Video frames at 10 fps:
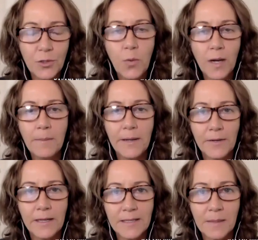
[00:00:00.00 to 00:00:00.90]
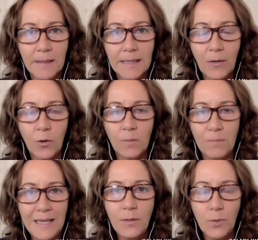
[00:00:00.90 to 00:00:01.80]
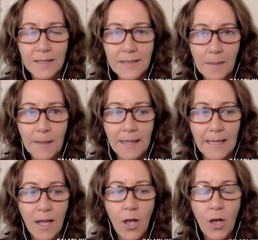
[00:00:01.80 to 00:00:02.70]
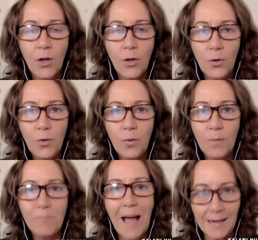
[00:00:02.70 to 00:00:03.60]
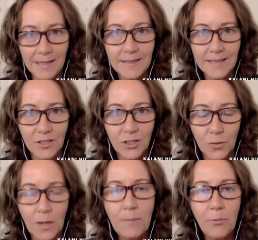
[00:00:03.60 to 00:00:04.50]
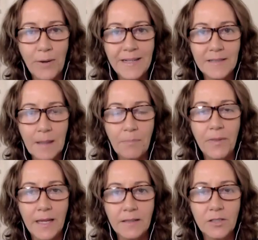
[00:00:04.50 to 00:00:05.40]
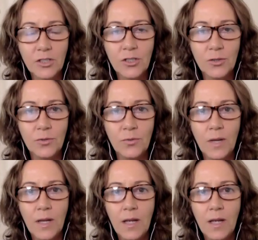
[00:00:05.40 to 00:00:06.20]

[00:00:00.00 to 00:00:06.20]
You want to marry somebody or be with somebody who balances you and brings something else to